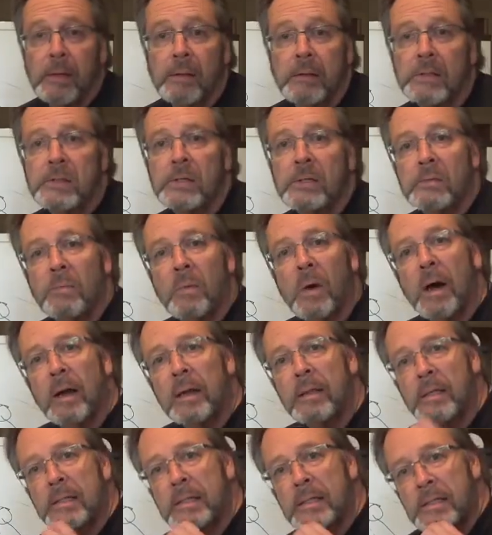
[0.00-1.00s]
This is
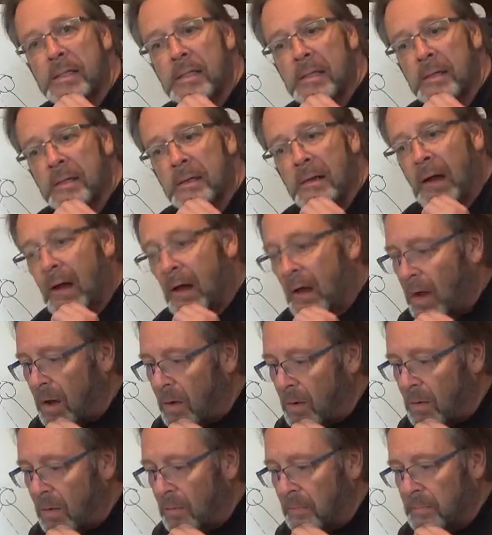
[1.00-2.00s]
why this
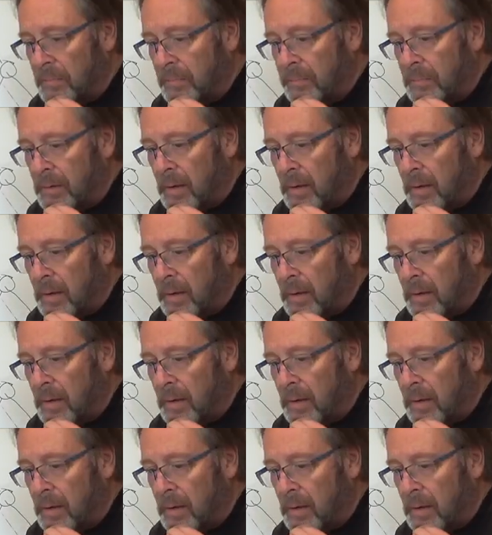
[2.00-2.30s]
whole